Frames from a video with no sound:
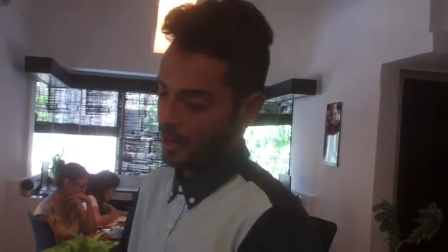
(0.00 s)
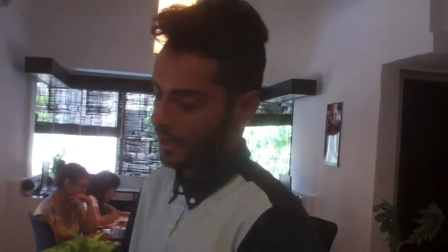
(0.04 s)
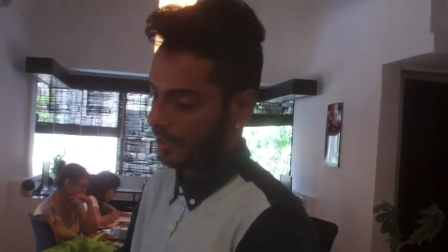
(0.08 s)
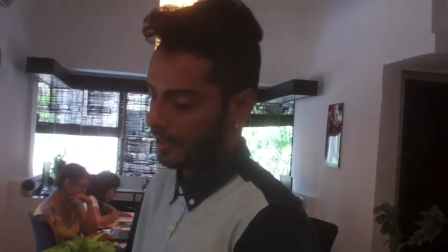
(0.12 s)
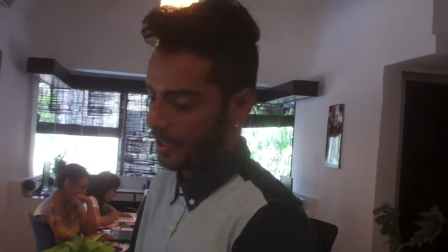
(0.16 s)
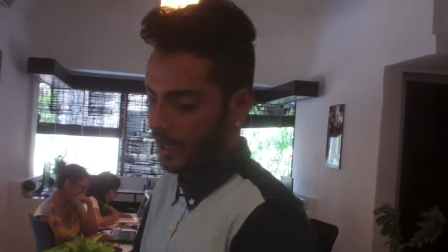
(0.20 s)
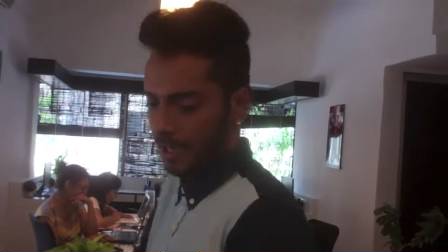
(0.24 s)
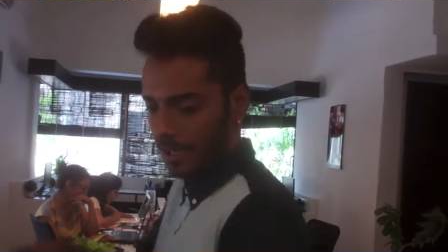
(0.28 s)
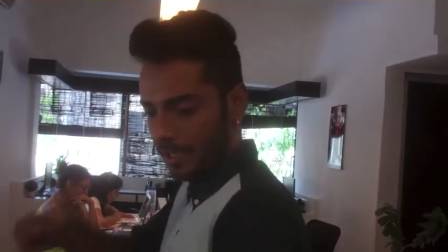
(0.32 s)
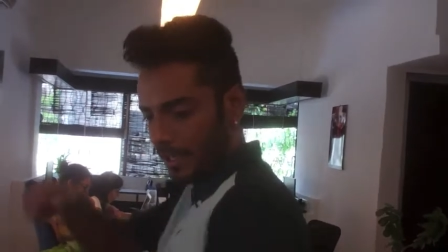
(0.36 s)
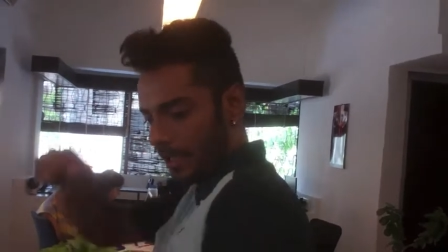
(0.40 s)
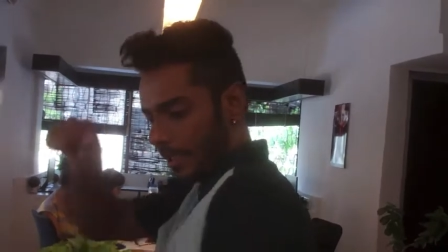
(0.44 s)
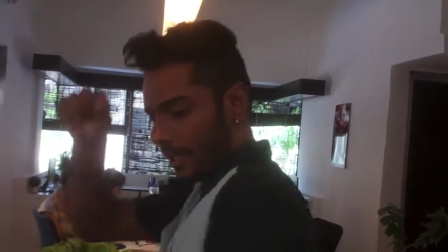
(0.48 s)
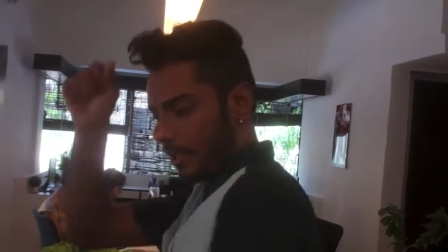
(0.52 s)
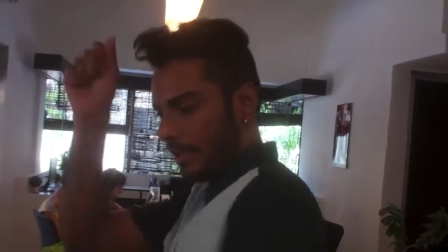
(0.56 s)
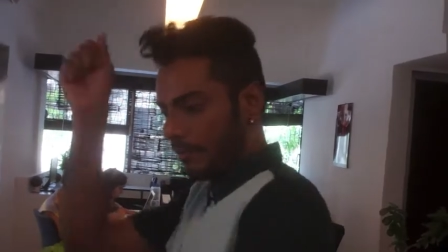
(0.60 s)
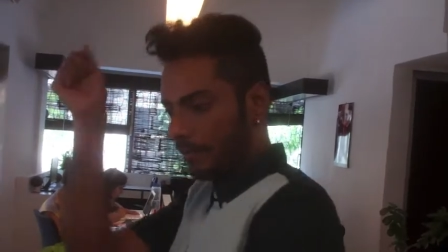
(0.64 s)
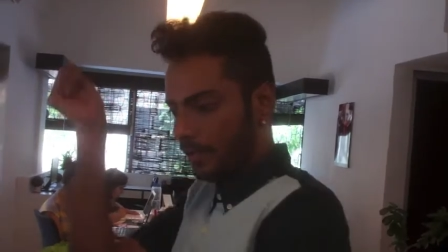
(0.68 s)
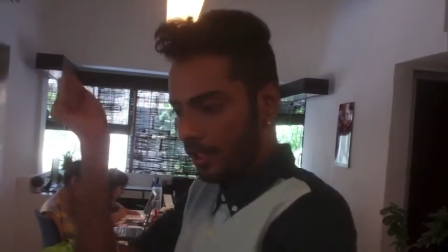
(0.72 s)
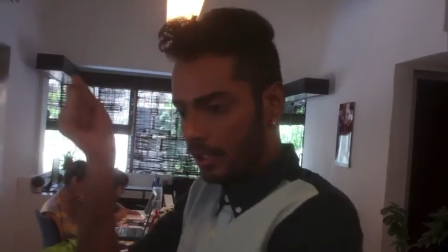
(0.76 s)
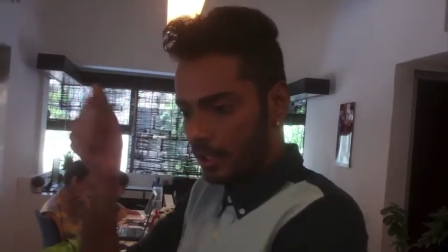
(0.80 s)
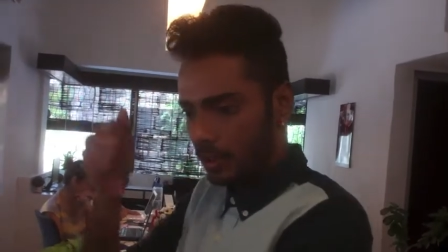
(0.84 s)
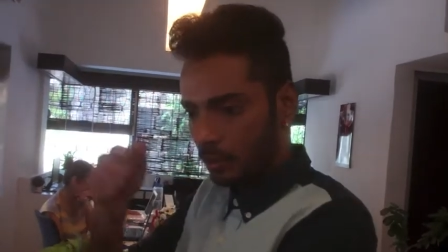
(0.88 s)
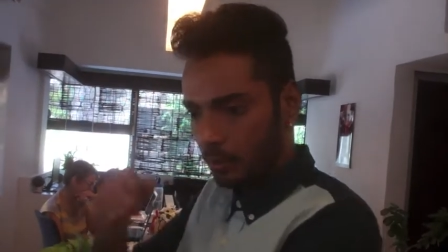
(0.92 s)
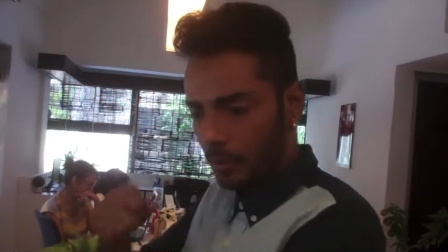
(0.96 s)
and getting that
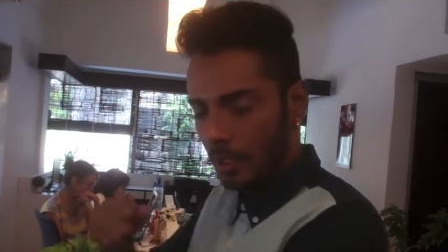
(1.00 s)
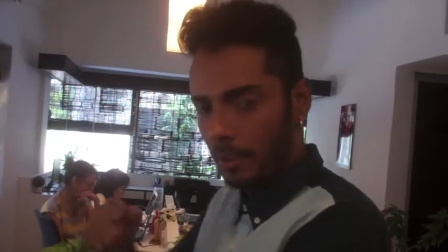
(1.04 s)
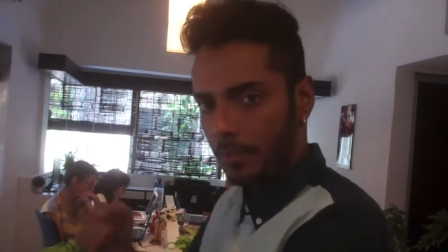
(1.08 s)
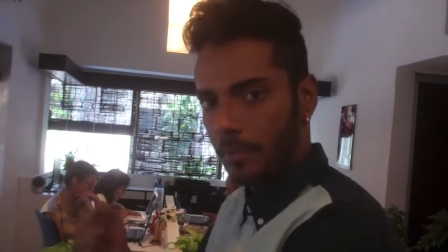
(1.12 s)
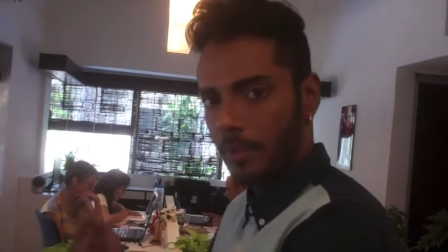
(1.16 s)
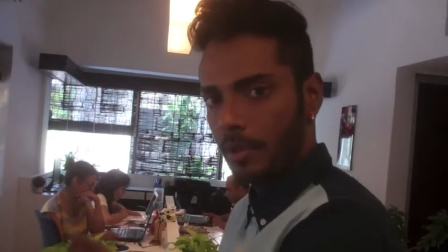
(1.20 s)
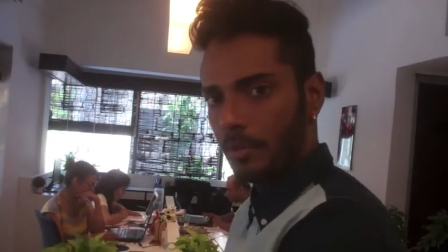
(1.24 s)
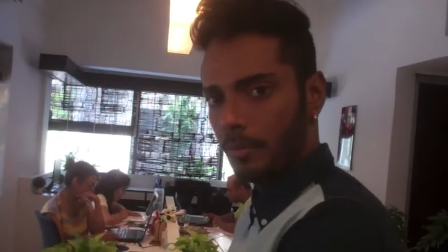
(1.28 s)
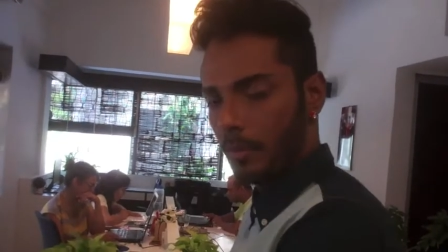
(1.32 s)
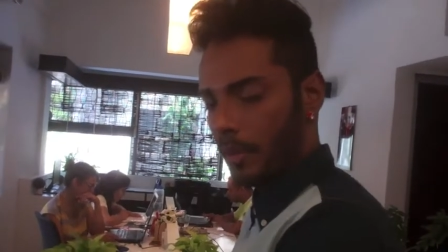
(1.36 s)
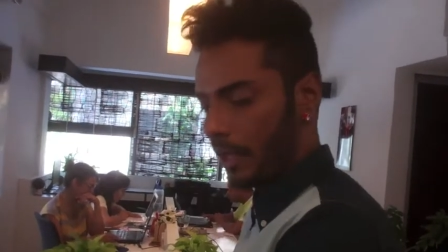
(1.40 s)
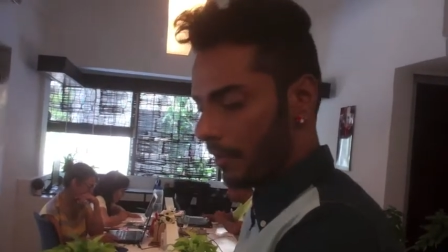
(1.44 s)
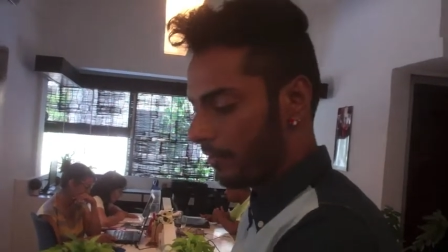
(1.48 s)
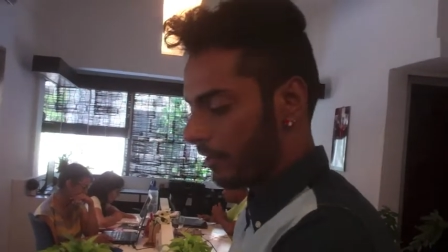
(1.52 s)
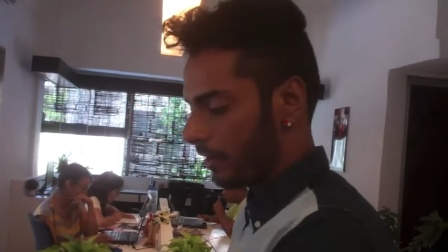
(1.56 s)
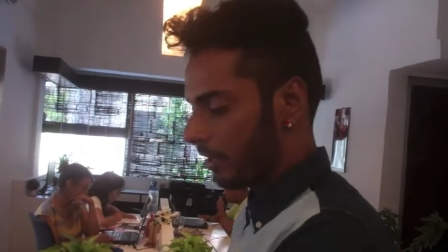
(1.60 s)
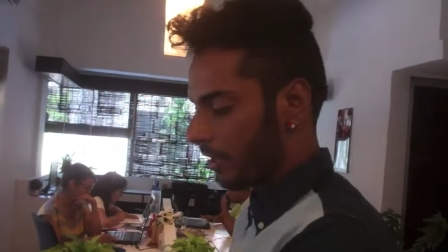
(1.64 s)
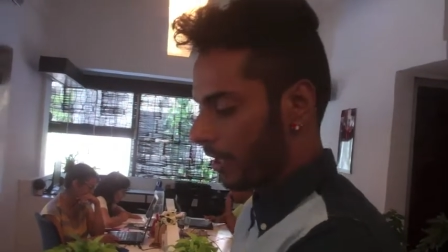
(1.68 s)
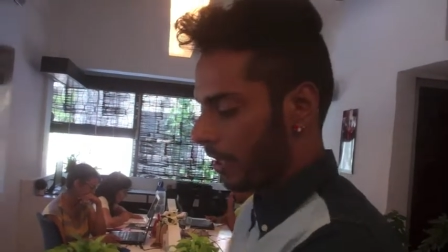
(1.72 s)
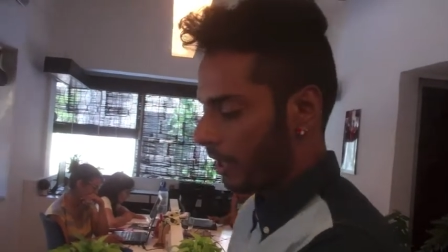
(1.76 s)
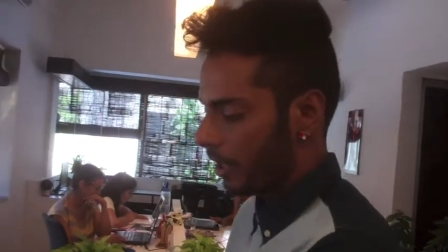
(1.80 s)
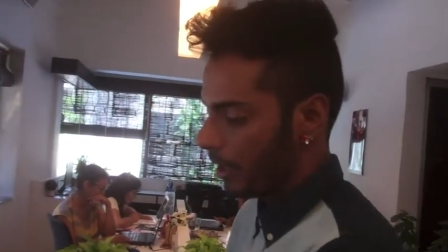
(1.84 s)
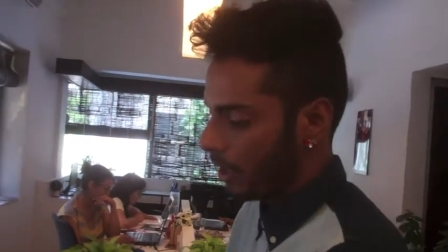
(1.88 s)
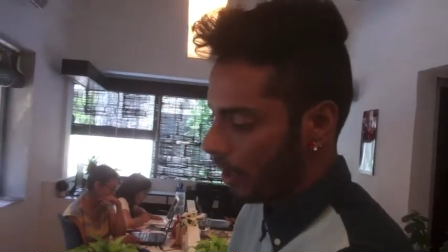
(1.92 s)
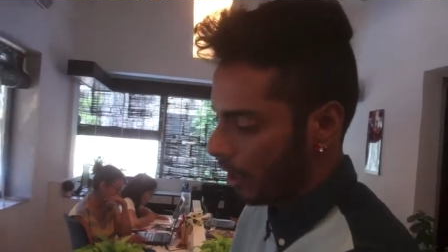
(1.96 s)
lovely sweep and wave in the
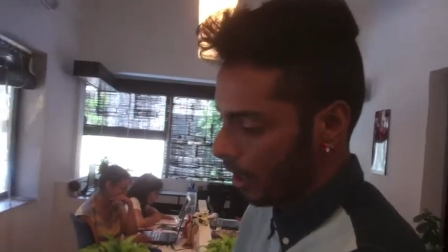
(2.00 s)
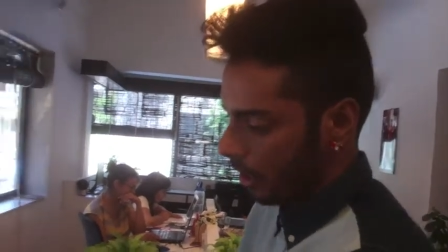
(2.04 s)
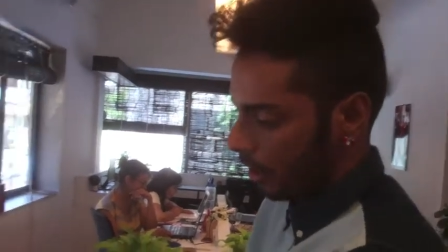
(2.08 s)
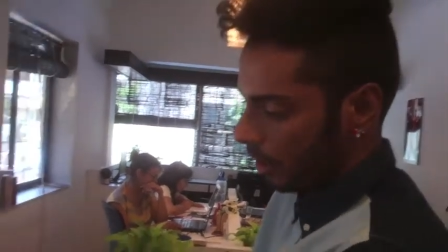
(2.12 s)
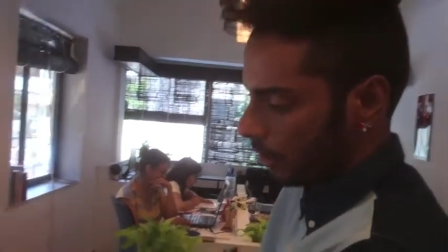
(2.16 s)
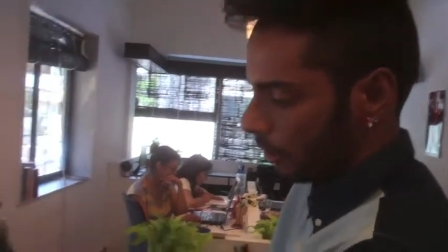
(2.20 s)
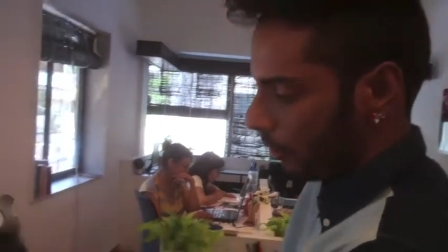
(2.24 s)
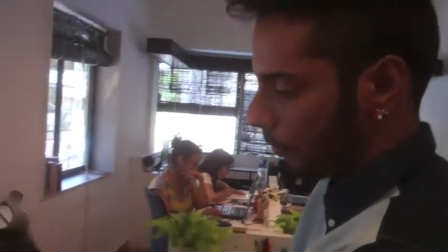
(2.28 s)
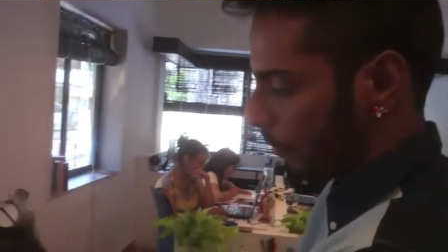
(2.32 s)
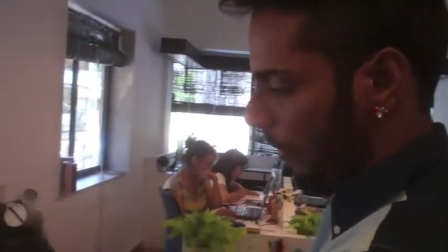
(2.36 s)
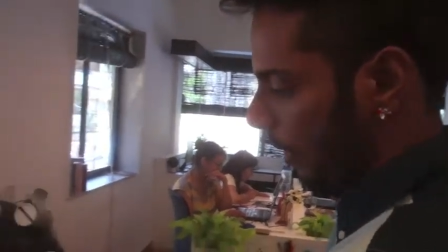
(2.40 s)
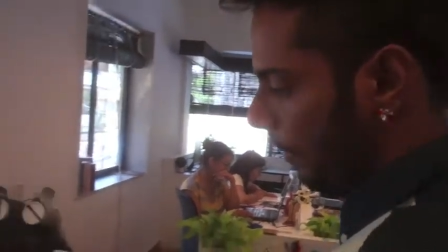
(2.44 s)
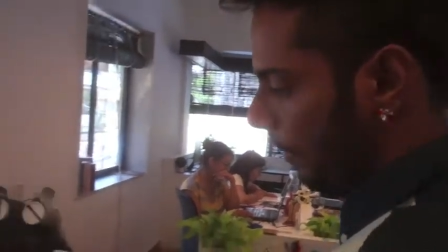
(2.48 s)
hair. So what